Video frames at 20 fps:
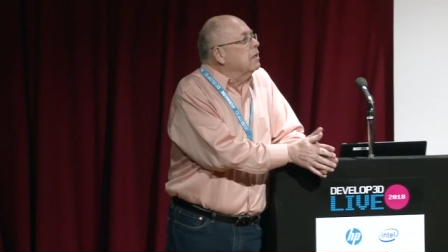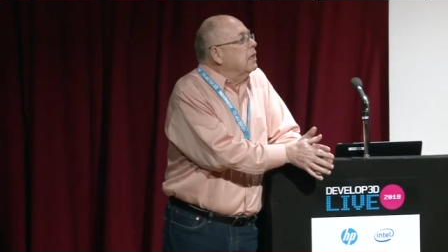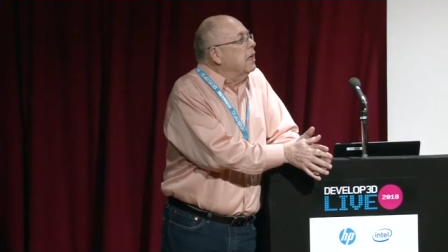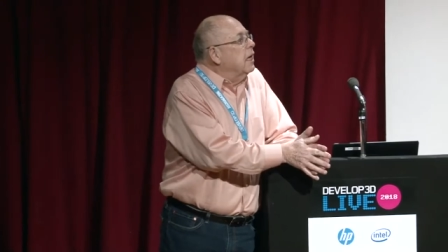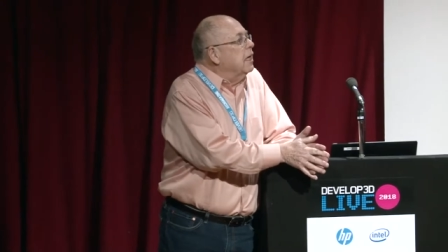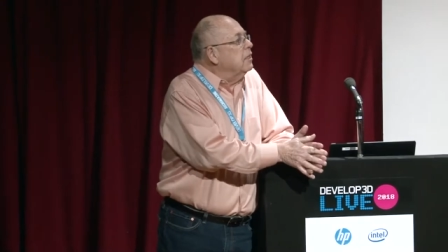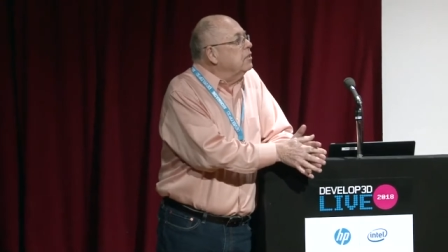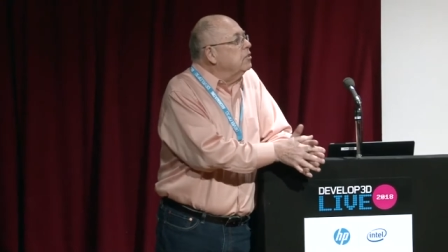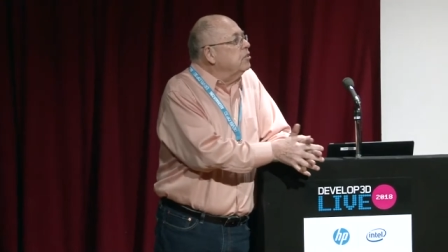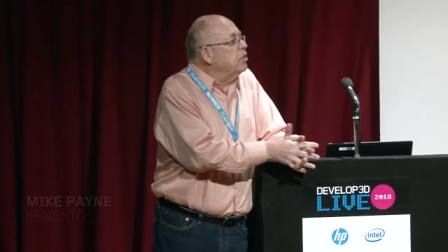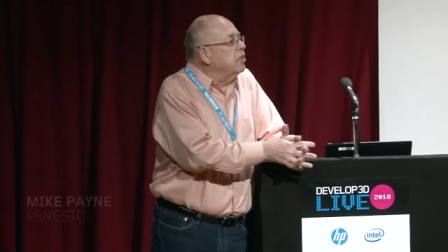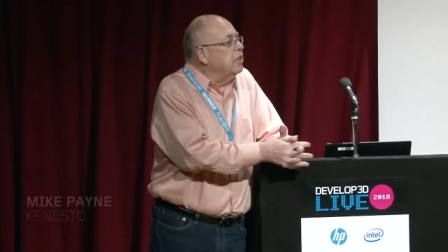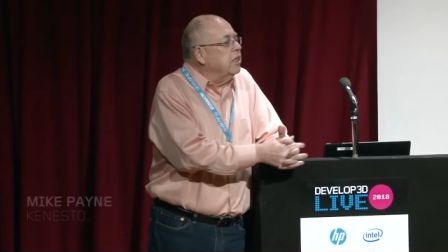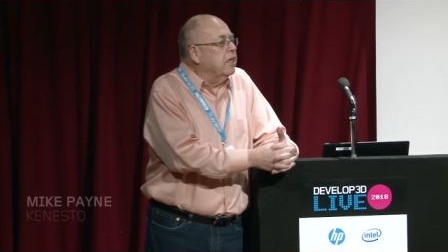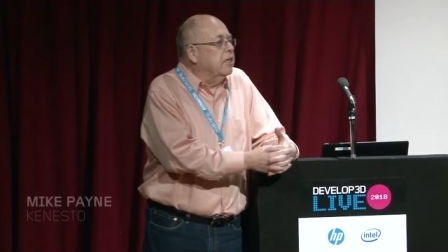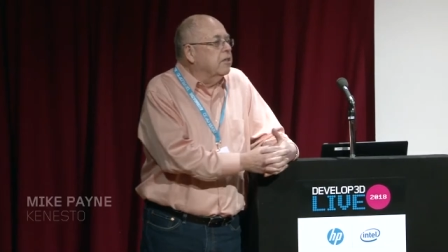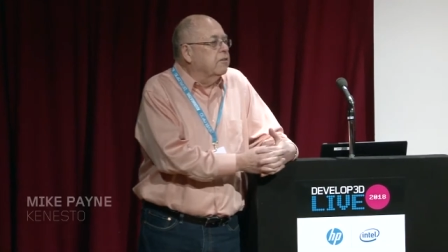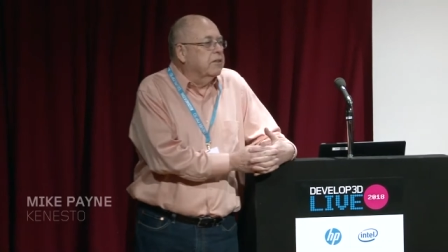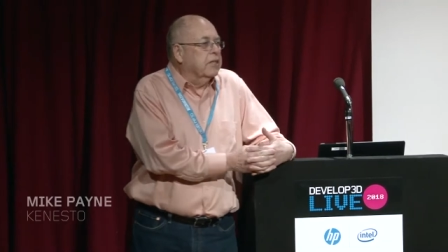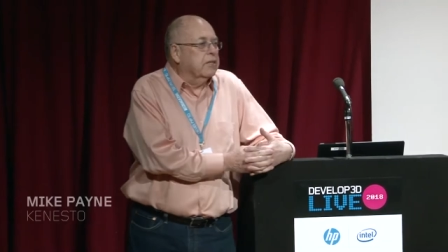
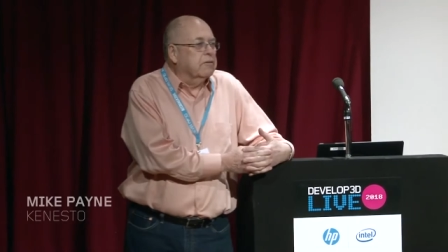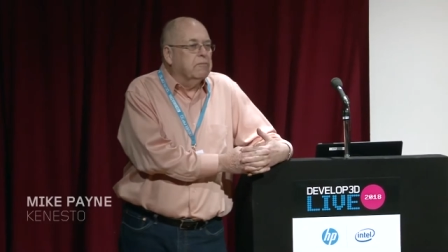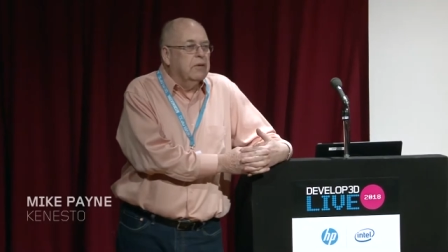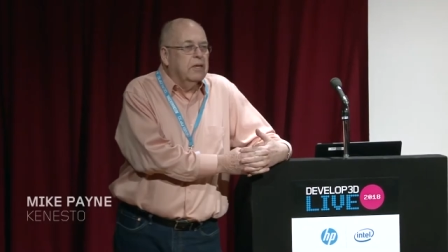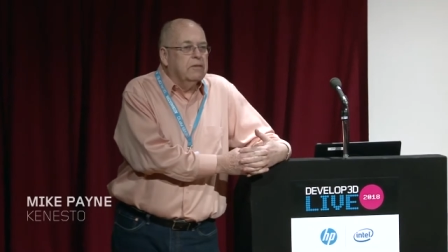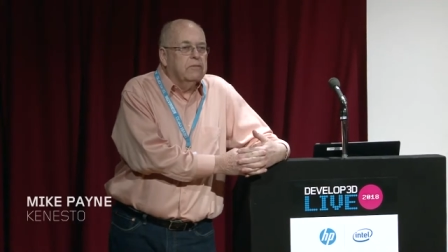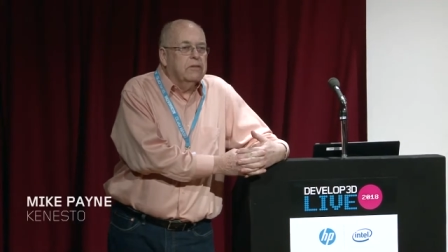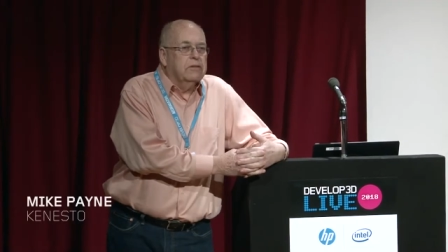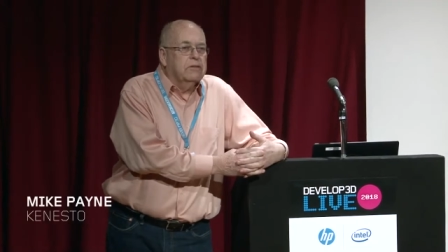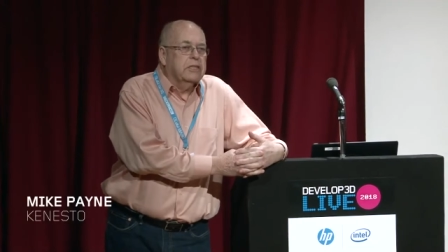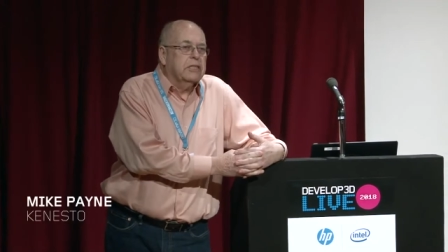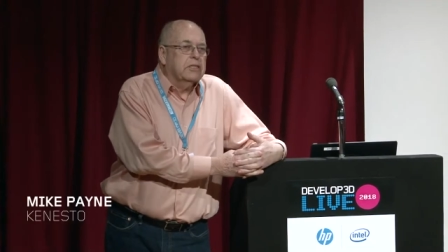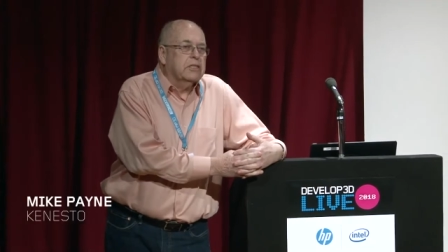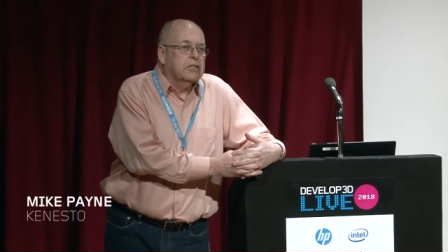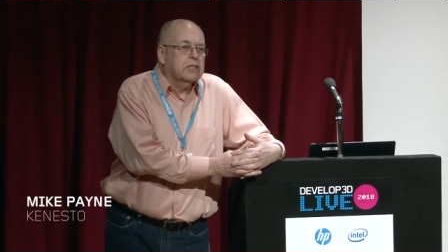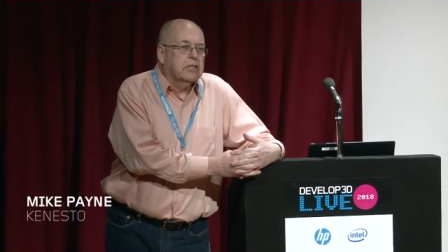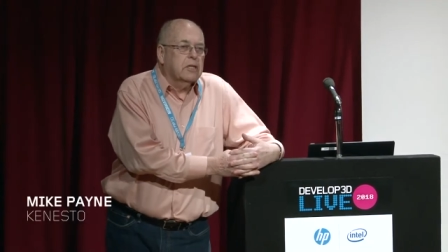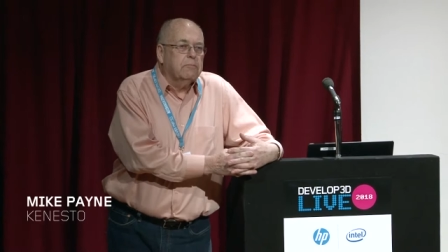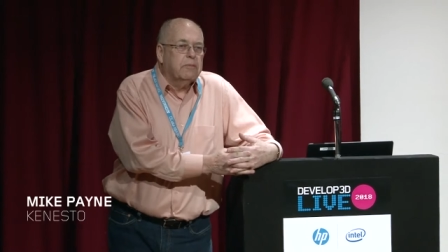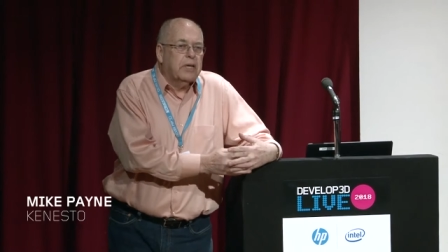Engineering, whether
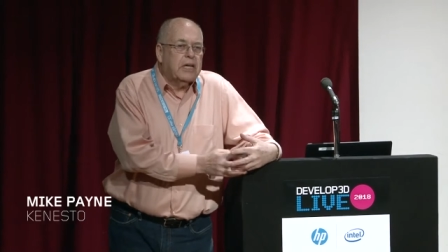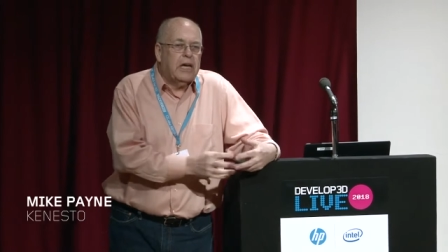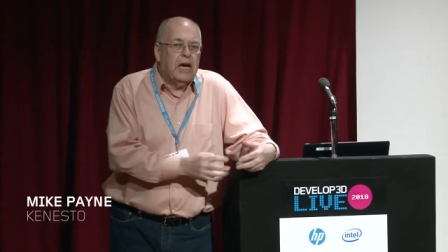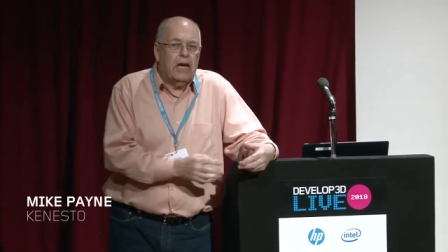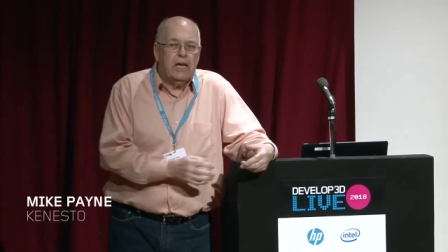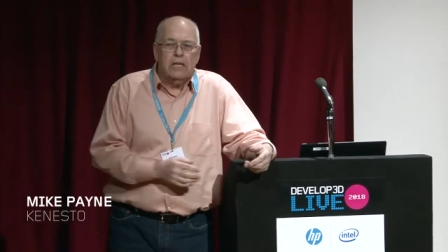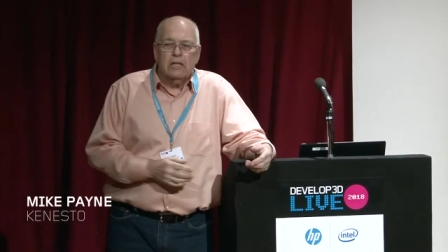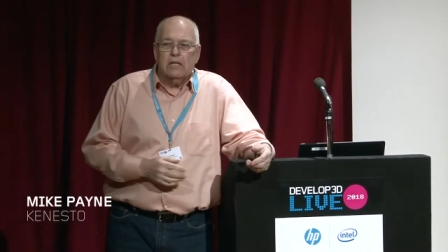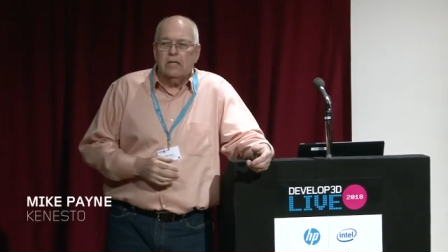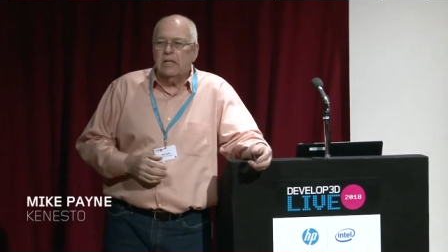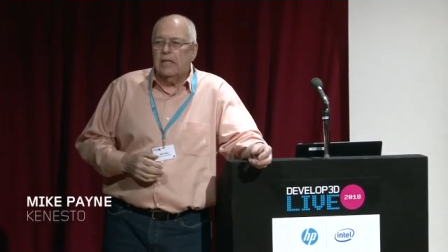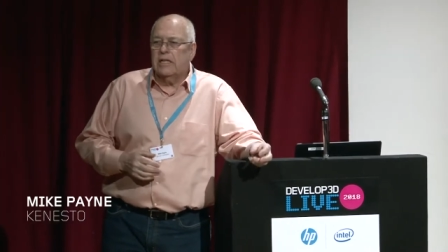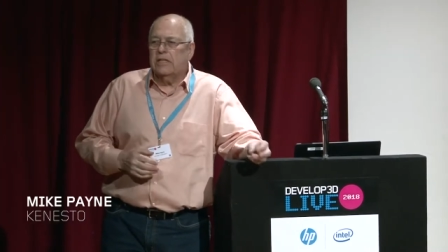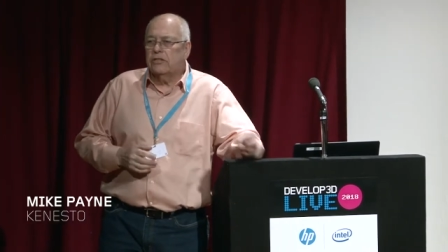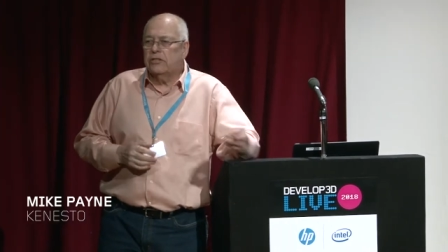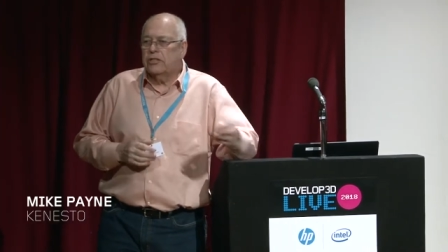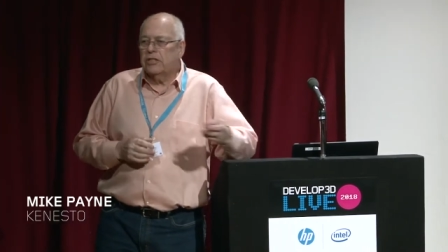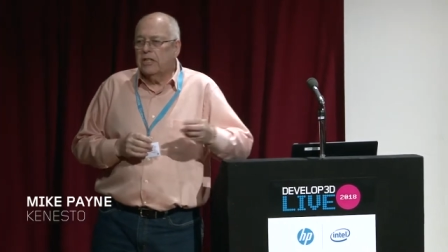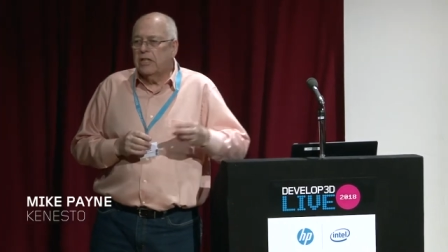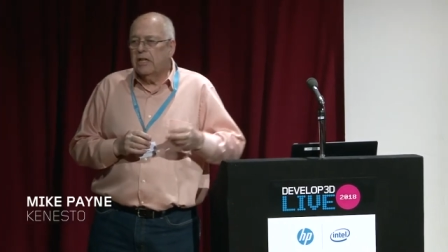it's mechanical
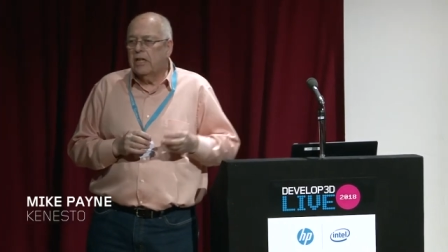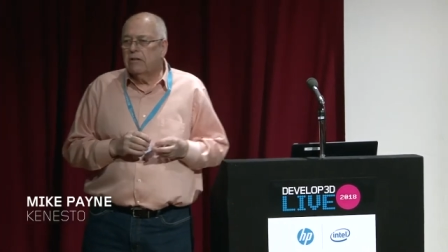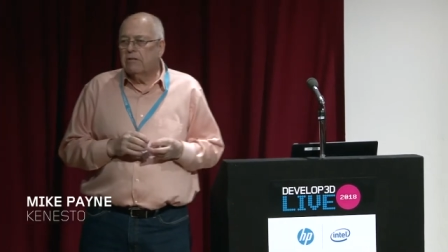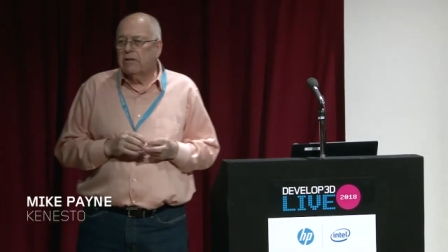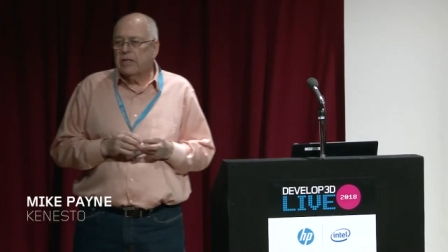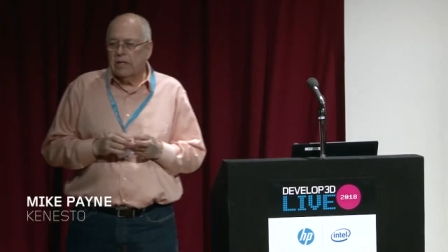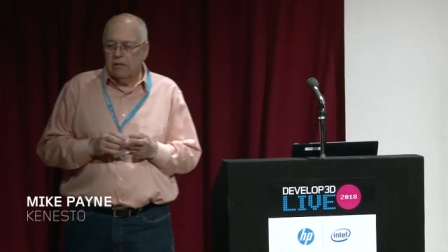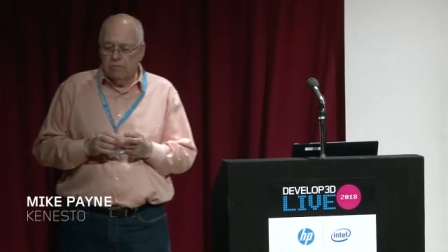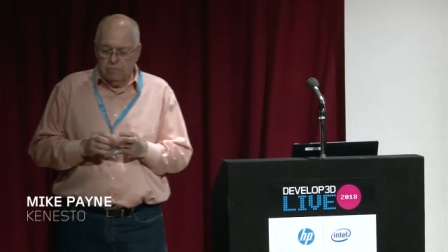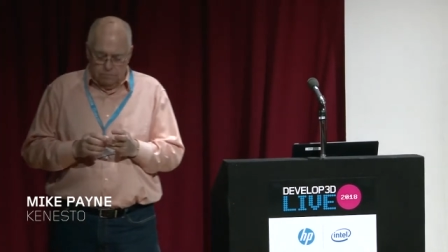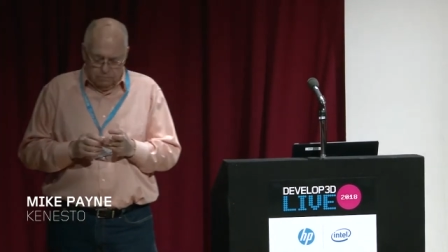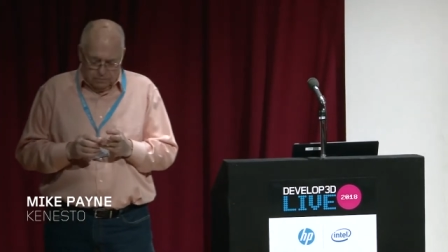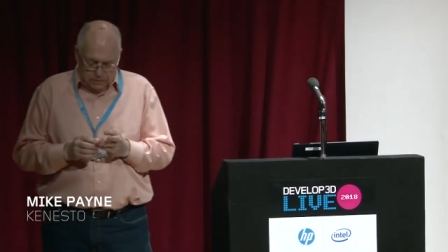engineering,